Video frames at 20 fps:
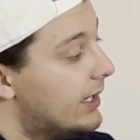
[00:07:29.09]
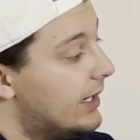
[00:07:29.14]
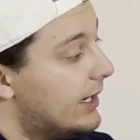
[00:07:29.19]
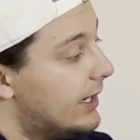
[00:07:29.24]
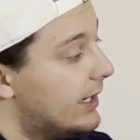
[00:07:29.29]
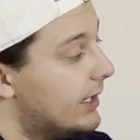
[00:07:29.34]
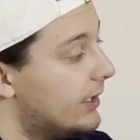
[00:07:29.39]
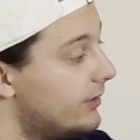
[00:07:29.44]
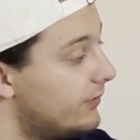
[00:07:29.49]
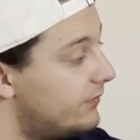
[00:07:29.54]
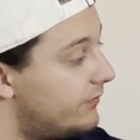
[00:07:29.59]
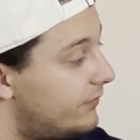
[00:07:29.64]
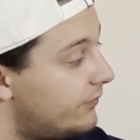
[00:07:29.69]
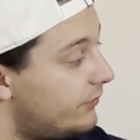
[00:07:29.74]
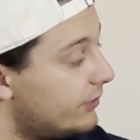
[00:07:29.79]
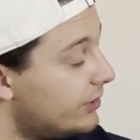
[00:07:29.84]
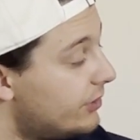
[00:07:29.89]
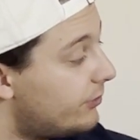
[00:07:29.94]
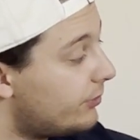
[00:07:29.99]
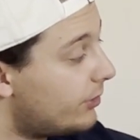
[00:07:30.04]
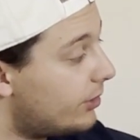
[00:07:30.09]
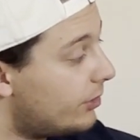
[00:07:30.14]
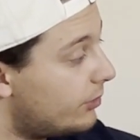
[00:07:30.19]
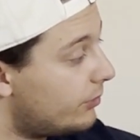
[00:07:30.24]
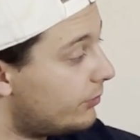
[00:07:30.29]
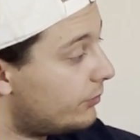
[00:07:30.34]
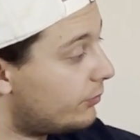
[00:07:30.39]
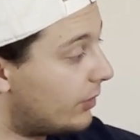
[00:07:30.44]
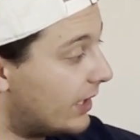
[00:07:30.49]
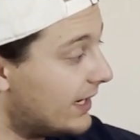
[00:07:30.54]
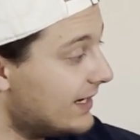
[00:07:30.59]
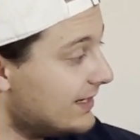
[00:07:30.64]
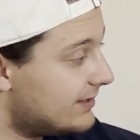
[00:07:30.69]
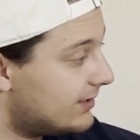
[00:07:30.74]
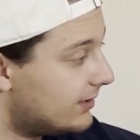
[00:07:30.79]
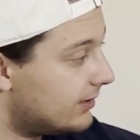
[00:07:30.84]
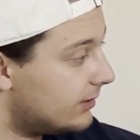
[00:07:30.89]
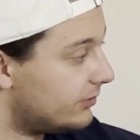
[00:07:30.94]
and free throw rate.